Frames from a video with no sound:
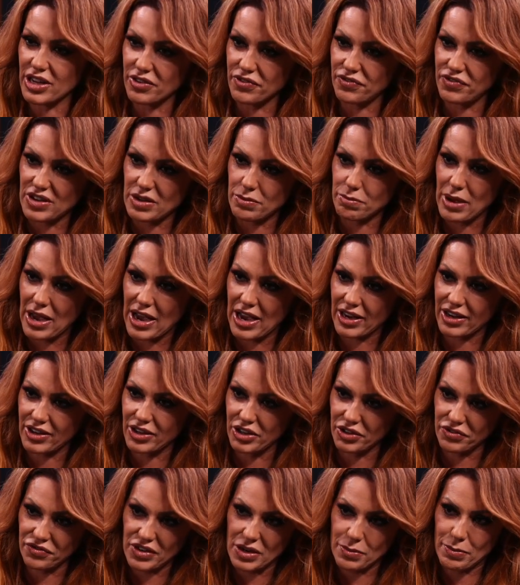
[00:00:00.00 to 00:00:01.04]
feedback,
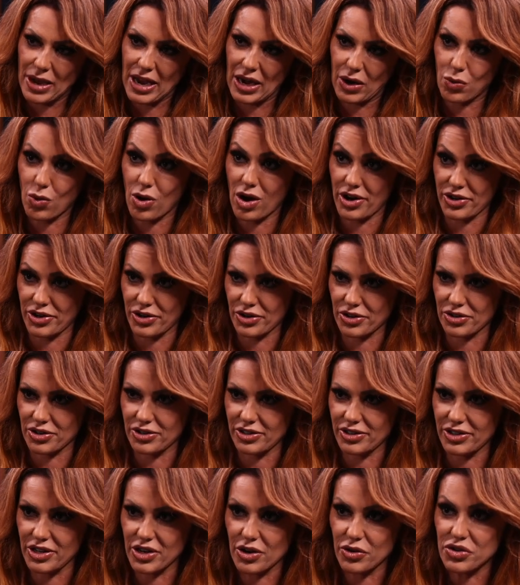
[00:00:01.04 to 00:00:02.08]
good feedback while you're,
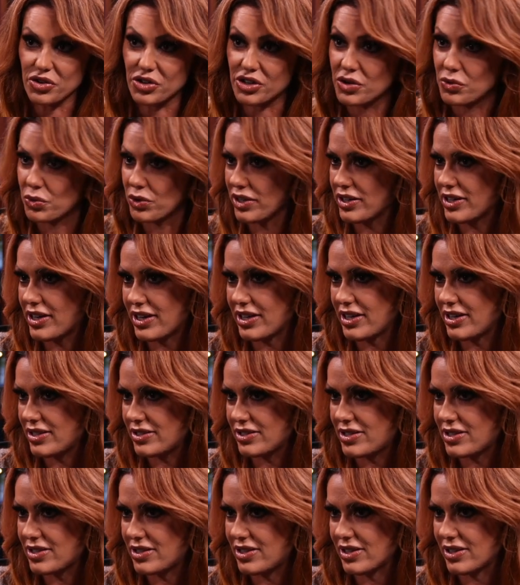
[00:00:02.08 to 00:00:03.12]
you can really get
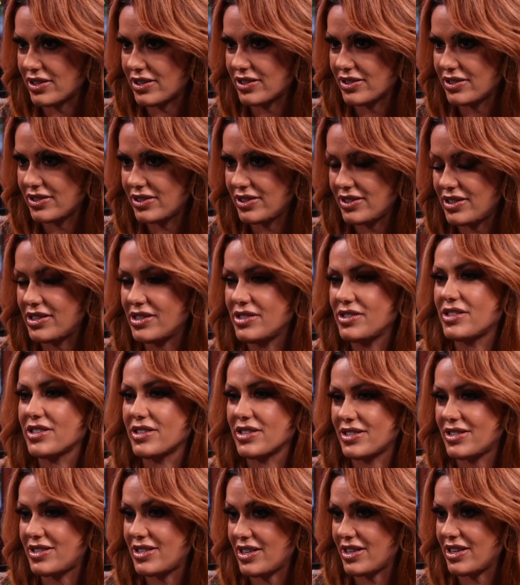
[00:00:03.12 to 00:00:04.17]
into the
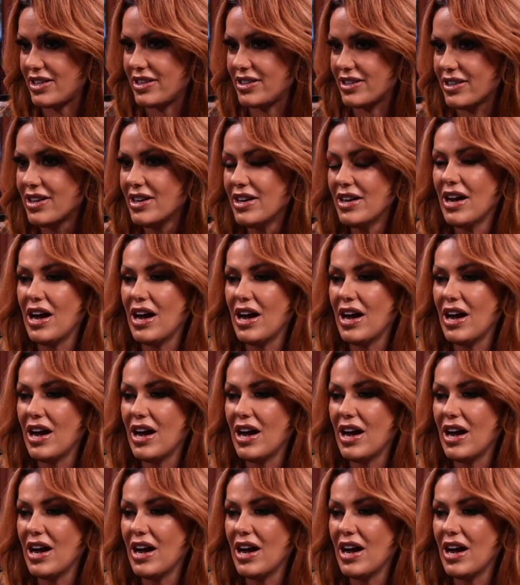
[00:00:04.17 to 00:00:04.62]
scene.